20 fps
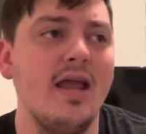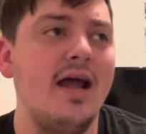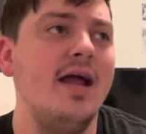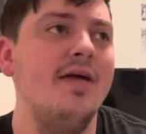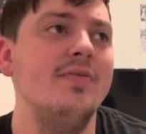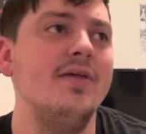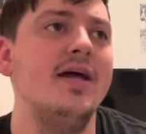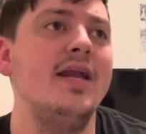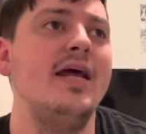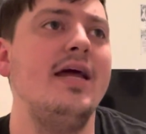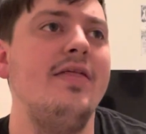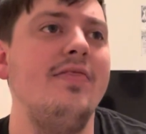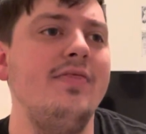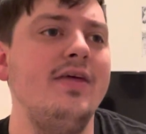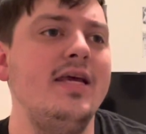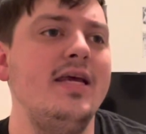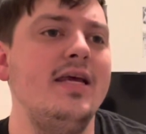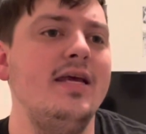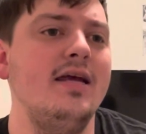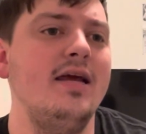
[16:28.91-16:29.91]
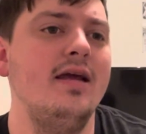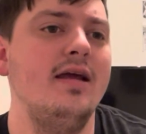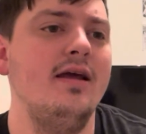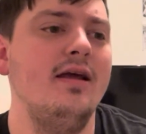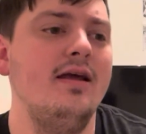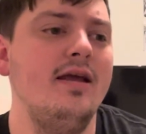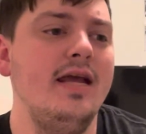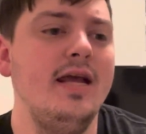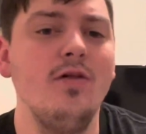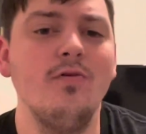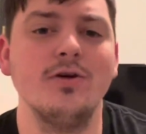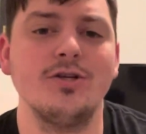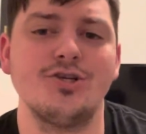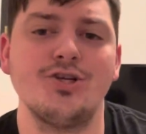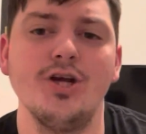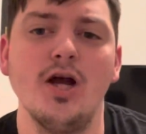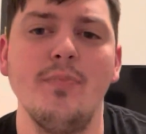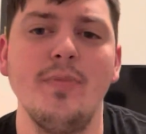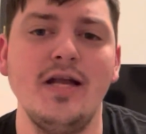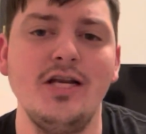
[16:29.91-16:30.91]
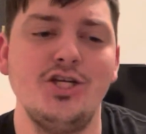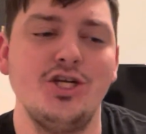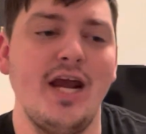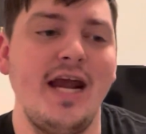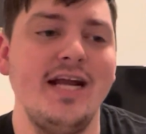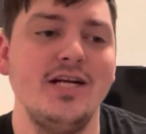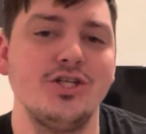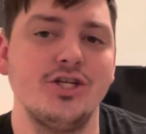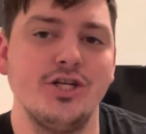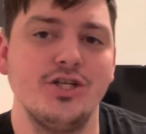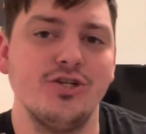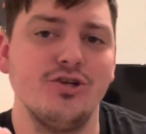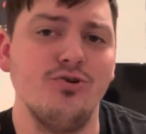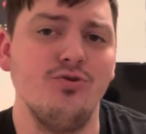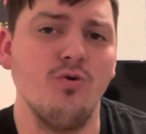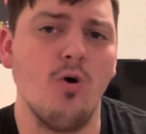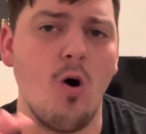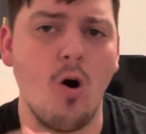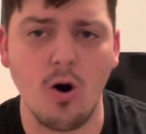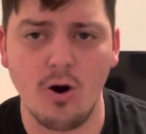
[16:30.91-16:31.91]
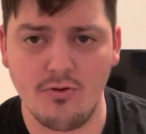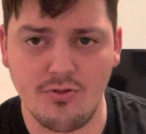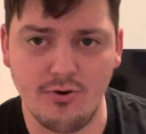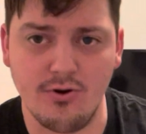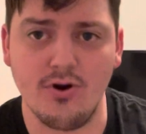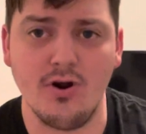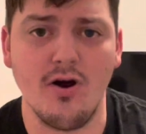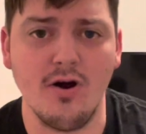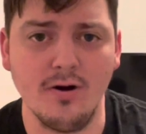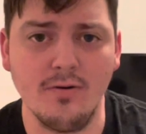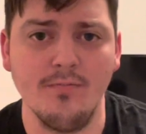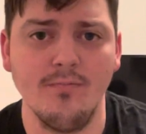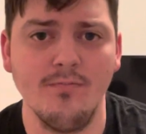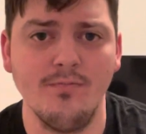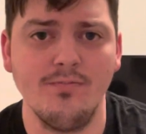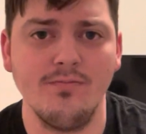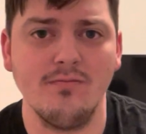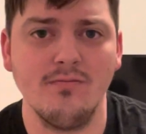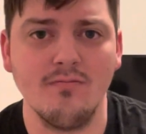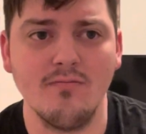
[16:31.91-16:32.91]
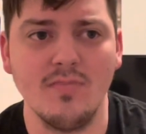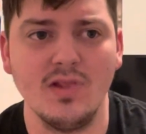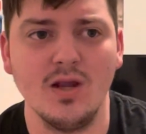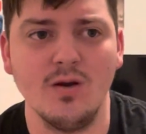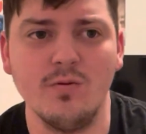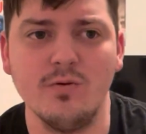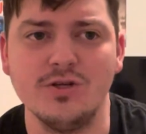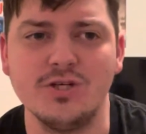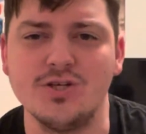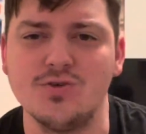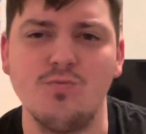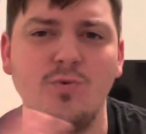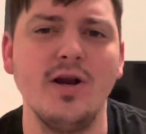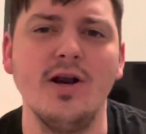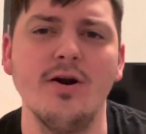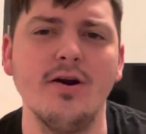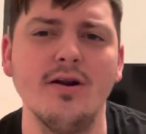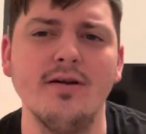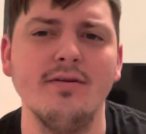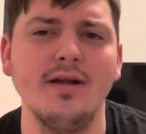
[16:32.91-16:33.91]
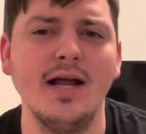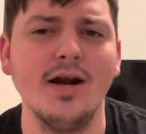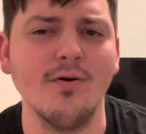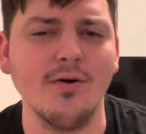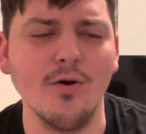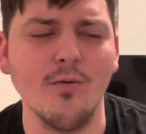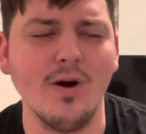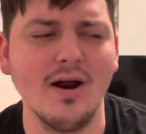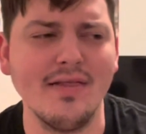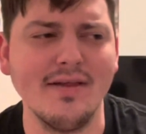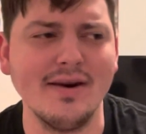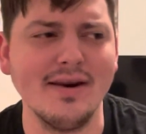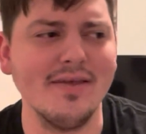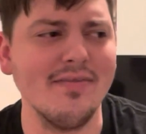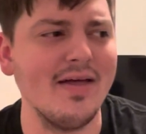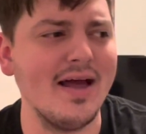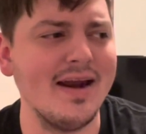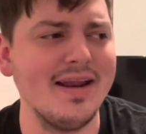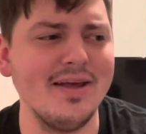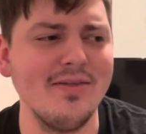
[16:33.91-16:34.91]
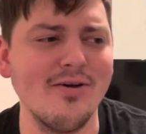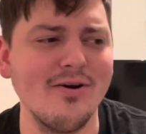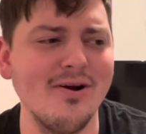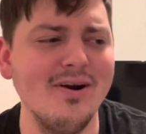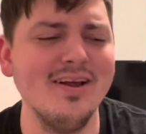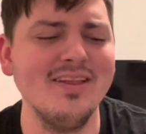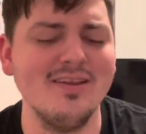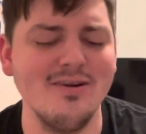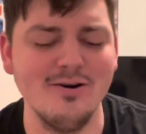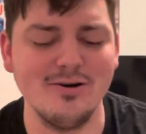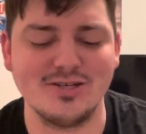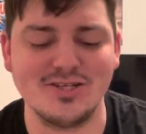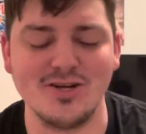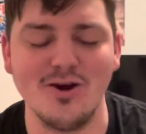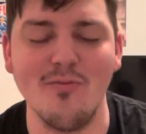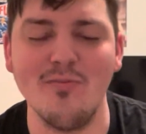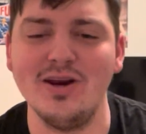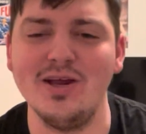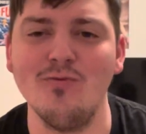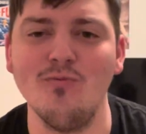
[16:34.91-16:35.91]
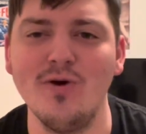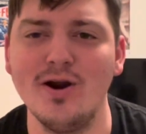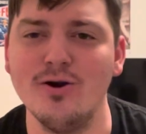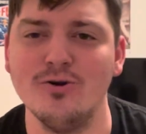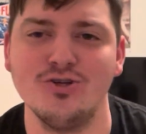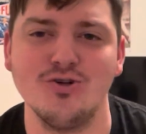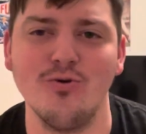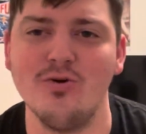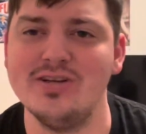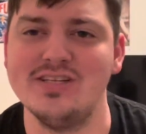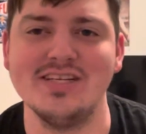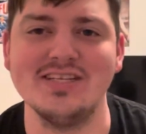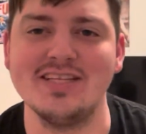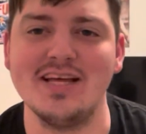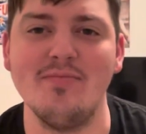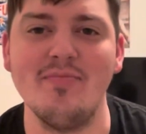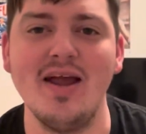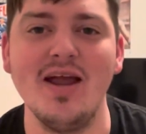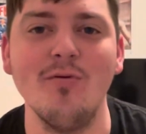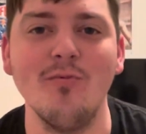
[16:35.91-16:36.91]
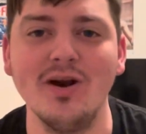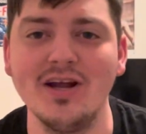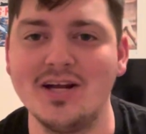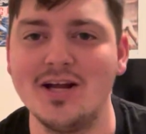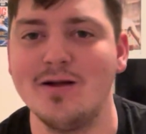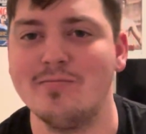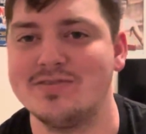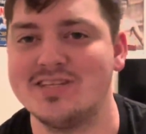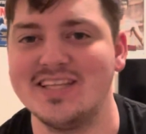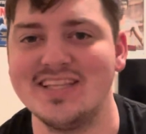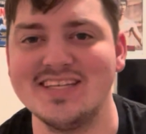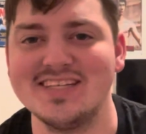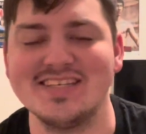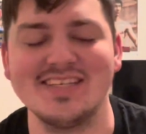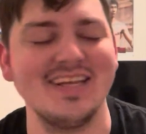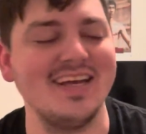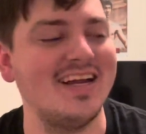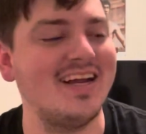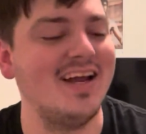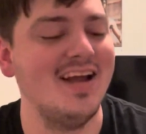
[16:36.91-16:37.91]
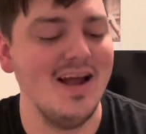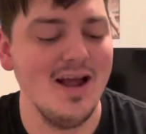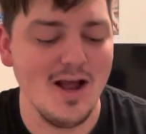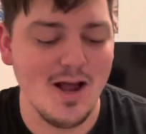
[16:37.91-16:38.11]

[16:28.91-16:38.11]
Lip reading: And then in the English dub, they changed it to Arthur Dong, which is weird. I don't know why they did that either. There's so many weird choices they made when it comes to this thing.